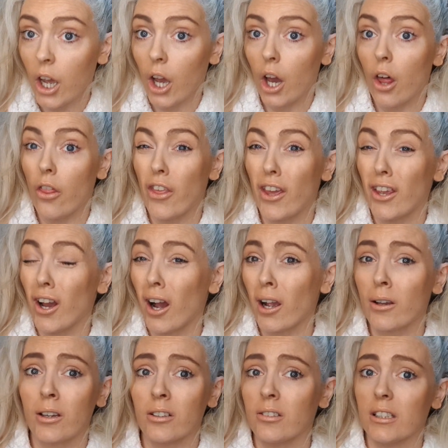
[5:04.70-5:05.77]
I
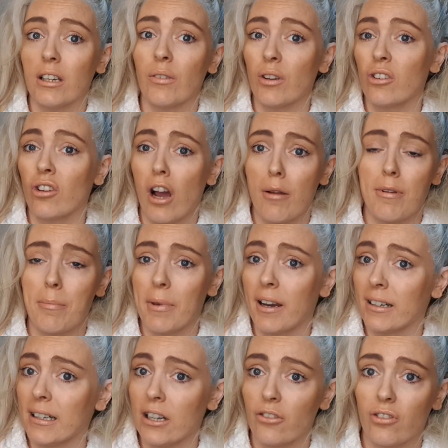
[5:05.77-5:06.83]
couldn't give you a time limit.
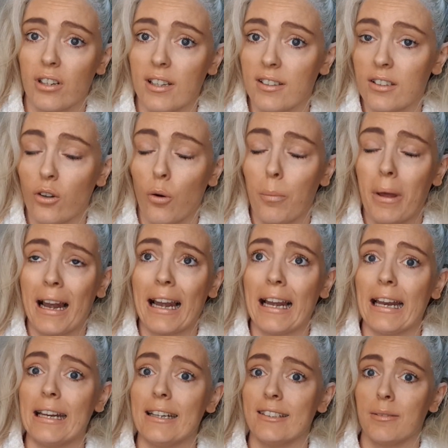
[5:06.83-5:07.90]
I'd literally, it
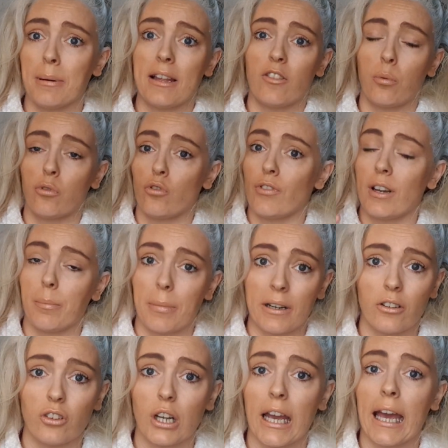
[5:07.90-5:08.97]
completely depends what's already been
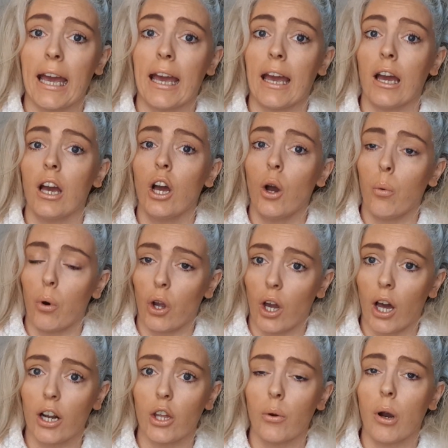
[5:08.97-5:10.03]
on your hair, what
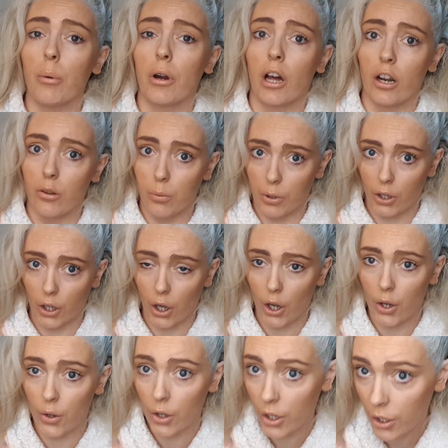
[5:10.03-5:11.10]
colour you are, what colour you want to
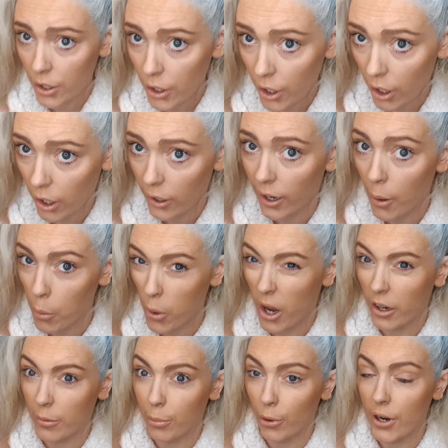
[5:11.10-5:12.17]
go, like what
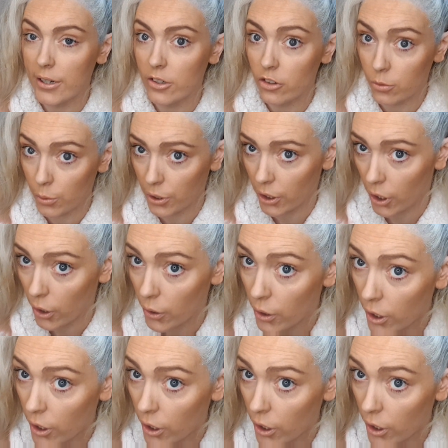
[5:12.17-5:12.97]
kind of brightness you want to go.